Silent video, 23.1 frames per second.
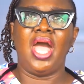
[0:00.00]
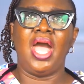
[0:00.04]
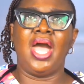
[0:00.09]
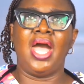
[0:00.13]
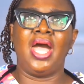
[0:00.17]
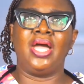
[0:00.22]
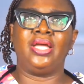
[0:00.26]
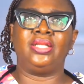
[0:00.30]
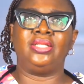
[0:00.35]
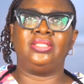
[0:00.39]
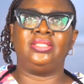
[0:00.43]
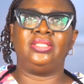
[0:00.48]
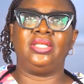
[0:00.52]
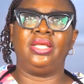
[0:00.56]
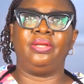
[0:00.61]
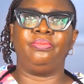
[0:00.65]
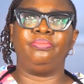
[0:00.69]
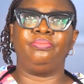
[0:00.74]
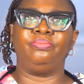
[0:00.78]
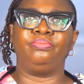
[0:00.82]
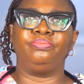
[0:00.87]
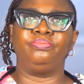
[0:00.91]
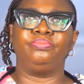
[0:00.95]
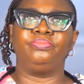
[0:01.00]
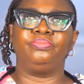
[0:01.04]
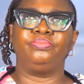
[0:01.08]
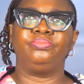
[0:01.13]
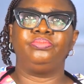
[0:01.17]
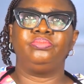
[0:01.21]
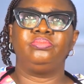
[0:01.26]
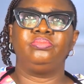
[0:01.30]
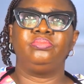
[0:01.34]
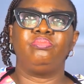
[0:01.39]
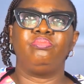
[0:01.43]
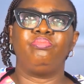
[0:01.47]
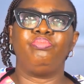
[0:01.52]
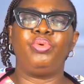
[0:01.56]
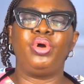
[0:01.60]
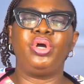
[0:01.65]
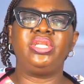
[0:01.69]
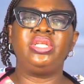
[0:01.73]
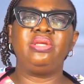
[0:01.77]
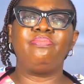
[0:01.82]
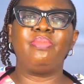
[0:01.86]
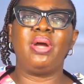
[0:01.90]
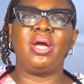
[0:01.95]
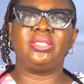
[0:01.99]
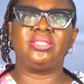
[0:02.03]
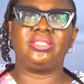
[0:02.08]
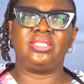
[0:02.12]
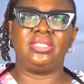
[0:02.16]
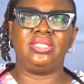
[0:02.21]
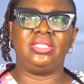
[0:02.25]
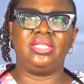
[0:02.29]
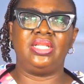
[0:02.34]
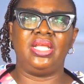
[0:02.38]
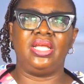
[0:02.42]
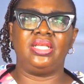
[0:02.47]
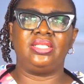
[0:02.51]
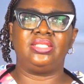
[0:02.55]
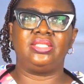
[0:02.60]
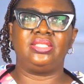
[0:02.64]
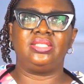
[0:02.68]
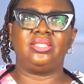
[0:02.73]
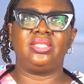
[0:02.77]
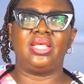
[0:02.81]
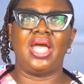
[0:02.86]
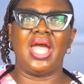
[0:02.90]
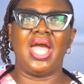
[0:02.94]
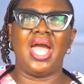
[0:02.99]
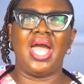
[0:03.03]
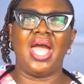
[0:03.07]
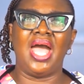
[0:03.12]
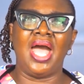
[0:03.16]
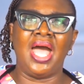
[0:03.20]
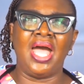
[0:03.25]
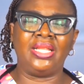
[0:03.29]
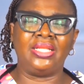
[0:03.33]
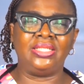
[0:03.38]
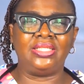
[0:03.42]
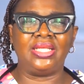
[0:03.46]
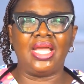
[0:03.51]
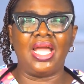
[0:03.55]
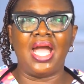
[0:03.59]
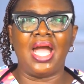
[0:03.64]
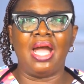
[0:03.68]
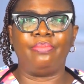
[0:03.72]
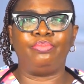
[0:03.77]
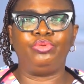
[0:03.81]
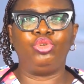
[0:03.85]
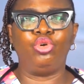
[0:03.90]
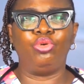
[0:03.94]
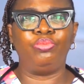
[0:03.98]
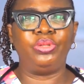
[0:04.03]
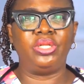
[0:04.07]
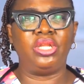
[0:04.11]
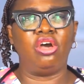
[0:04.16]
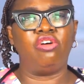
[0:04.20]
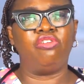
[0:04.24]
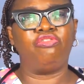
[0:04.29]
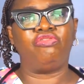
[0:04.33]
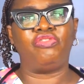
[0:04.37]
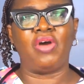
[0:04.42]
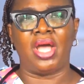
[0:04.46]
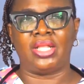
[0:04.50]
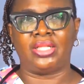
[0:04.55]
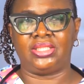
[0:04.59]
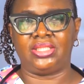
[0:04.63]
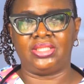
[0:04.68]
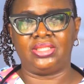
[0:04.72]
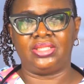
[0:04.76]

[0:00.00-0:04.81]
And body mass index and abdominal fat,